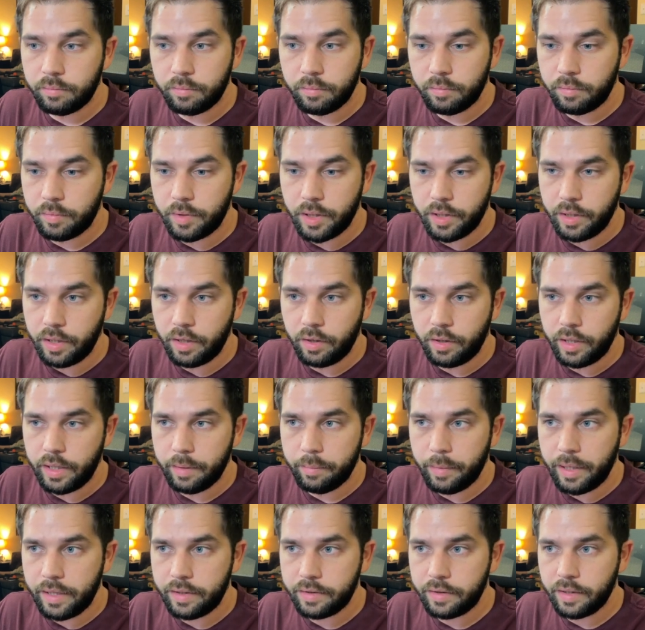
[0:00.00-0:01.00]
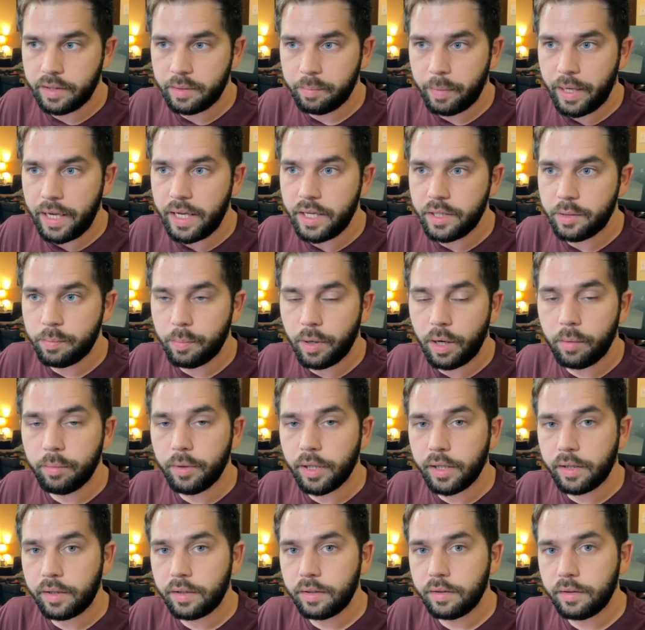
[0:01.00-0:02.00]
it makes this page
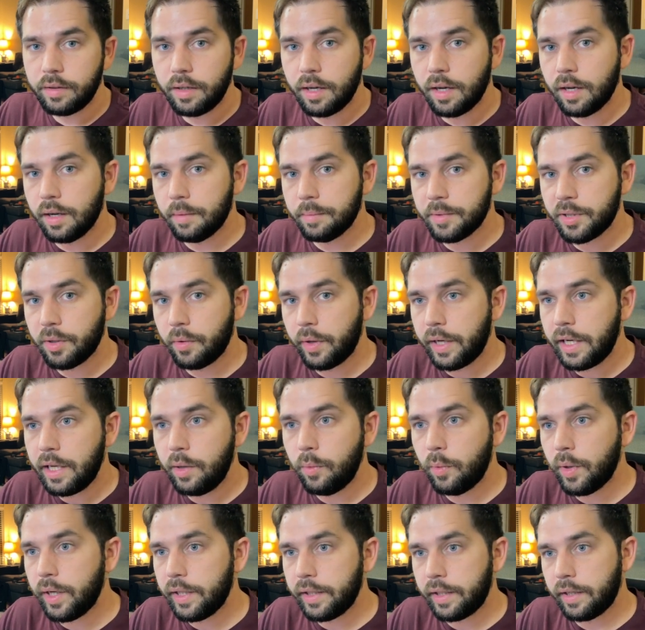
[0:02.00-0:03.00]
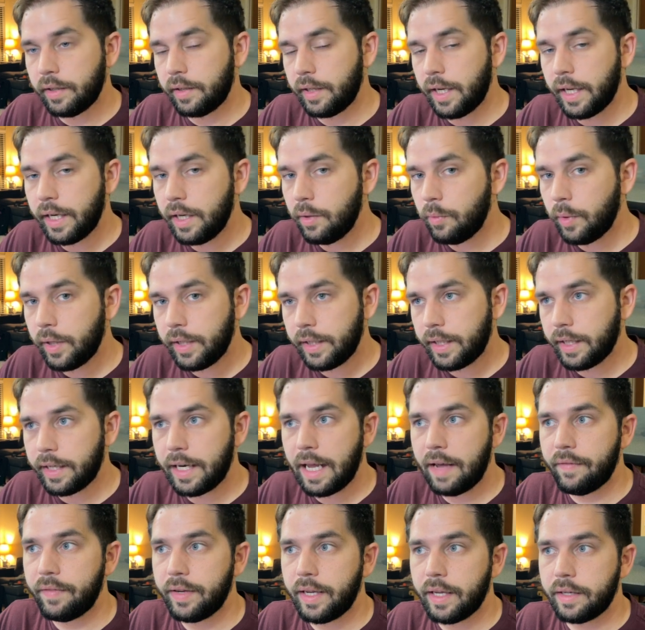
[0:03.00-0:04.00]
public, so anyone can
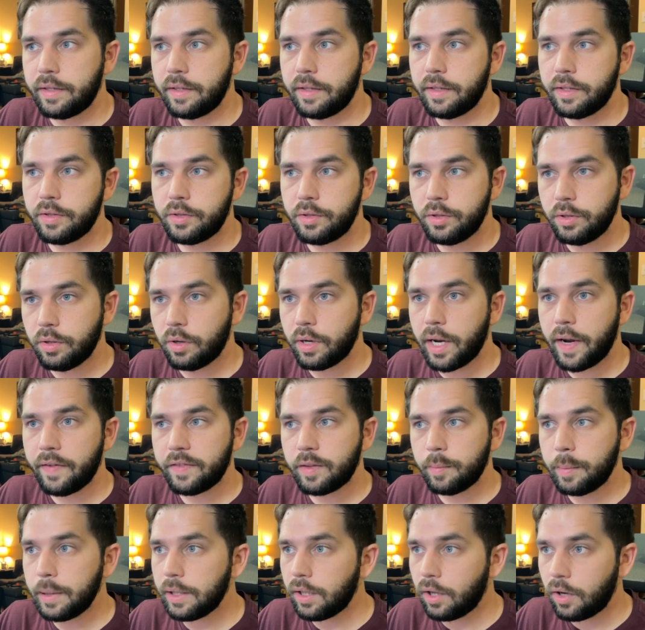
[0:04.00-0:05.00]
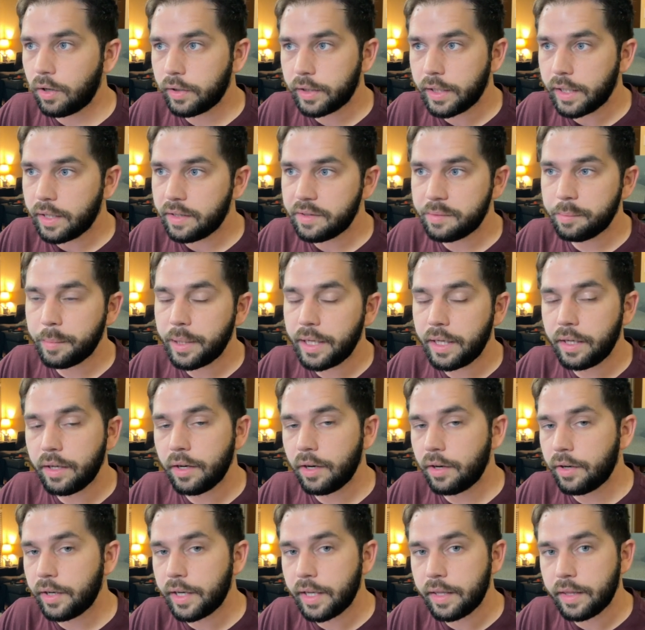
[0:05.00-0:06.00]
navigate to this. You don't have to be logged in as me
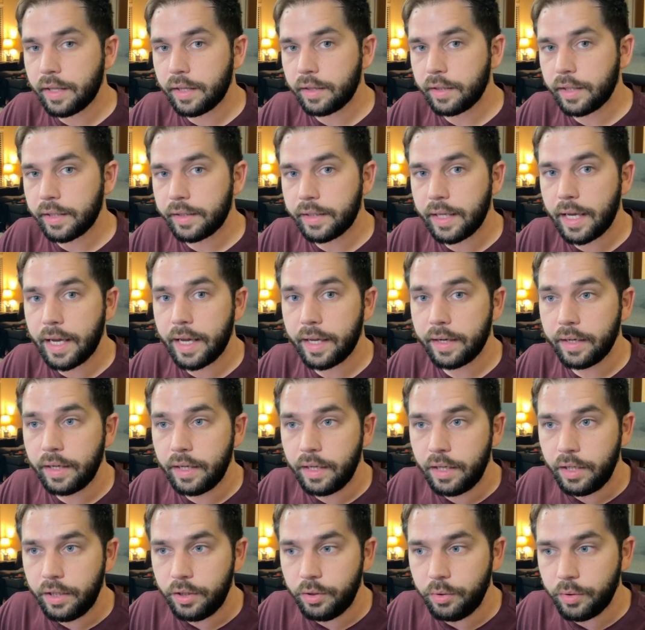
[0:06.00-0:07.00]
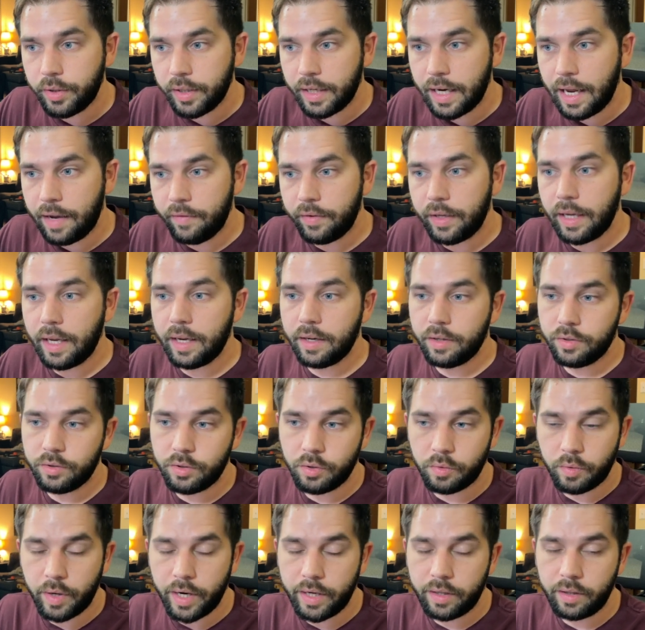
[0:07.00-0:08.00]
or anything like that. You can navigate
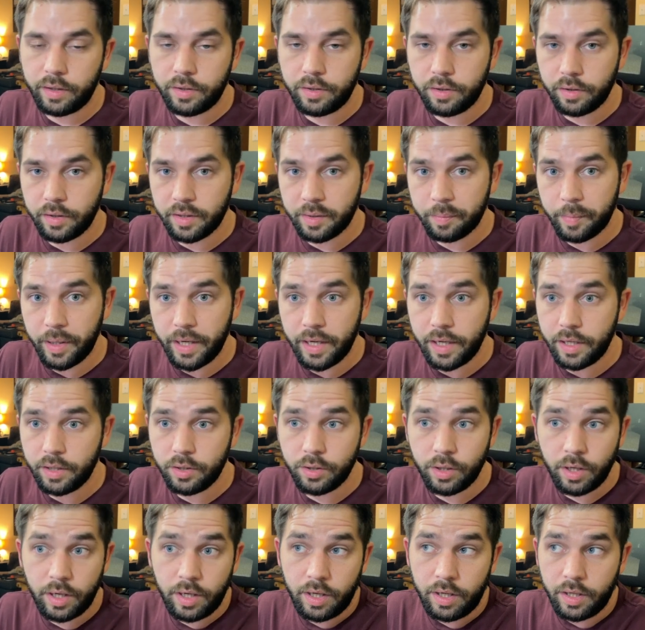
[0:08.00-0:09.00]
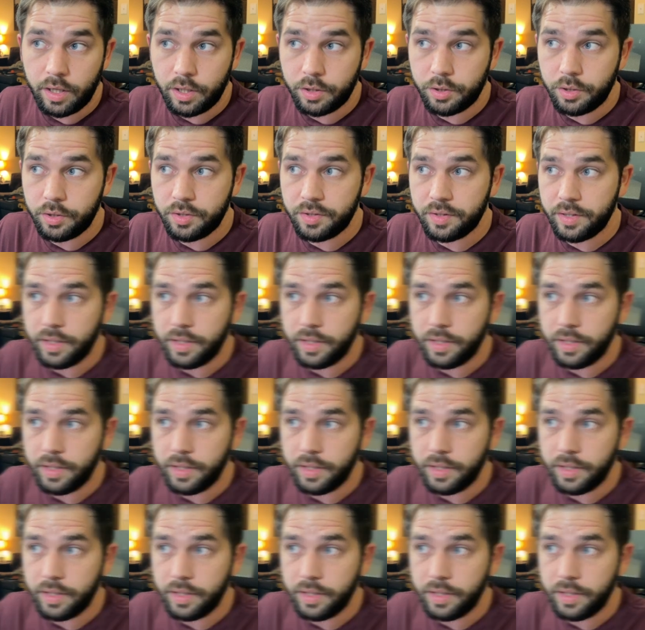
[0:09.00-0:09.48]
directly to this page and just see